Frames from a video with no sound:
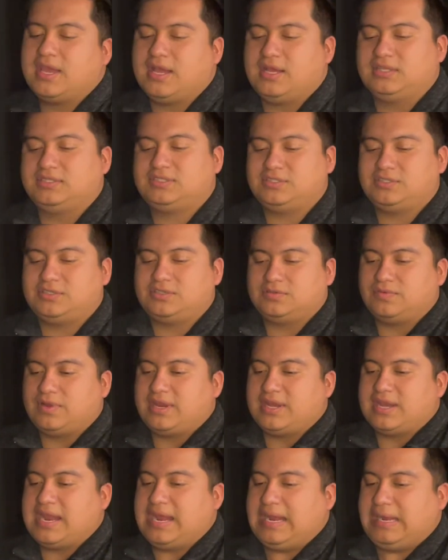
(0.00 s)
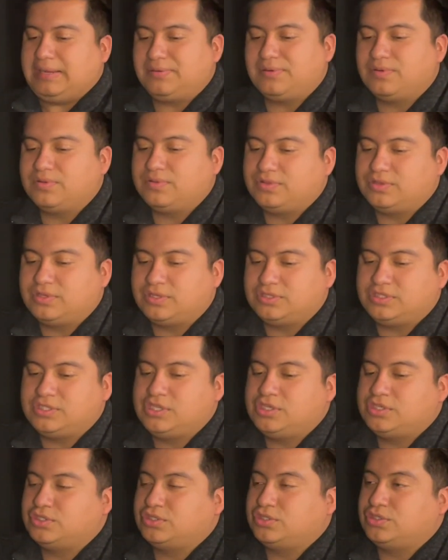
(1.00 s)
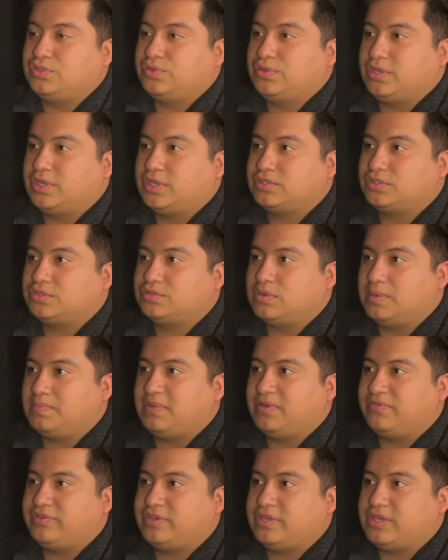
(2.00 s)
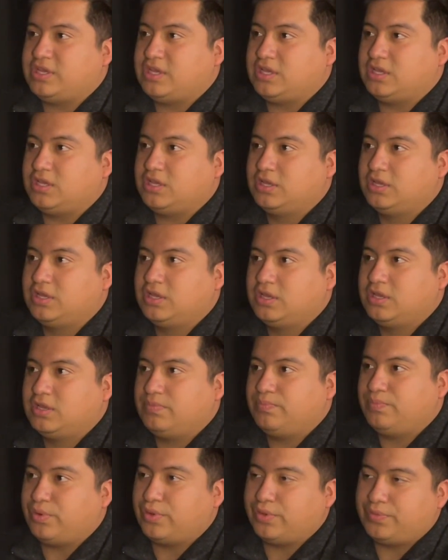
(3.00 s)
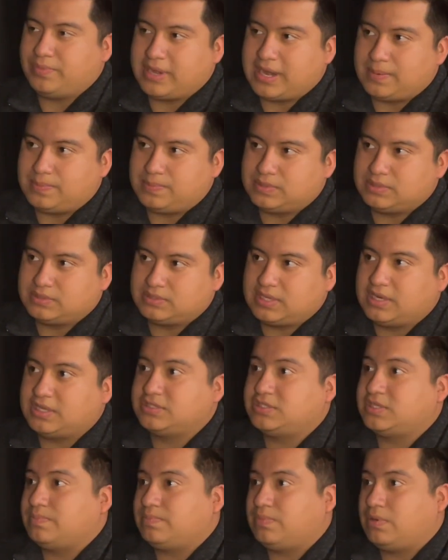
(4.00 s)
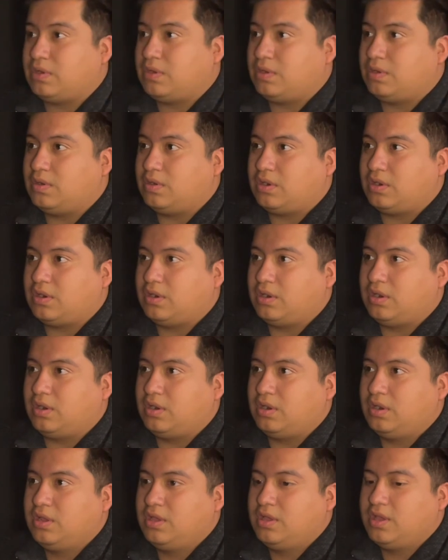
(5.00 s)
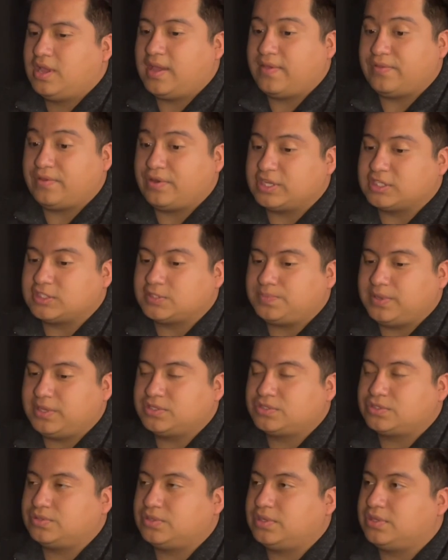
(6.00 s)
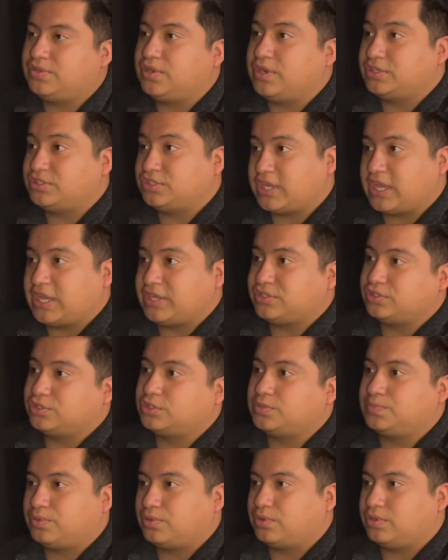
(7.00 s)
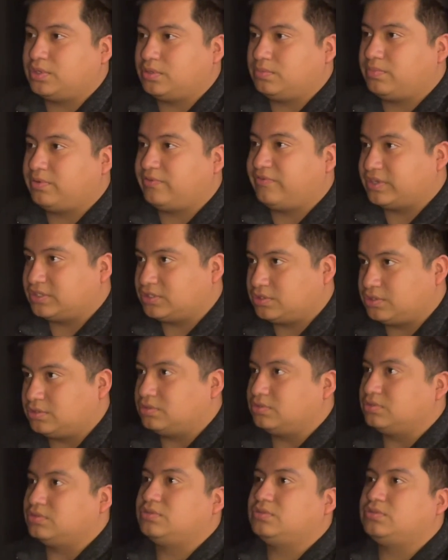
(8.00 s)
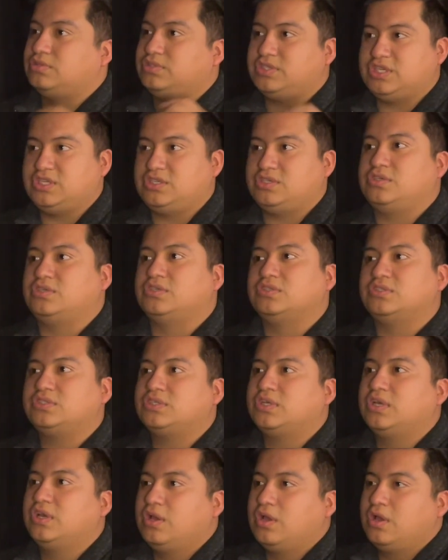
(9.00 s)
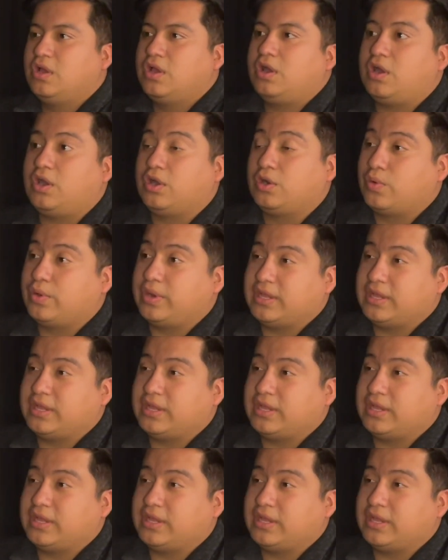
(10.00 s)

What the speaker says: So right now the teachers union, so MFT, both Minneapolis and St. Paul are, and their ESP, so their educational support professionals, their teachers are going on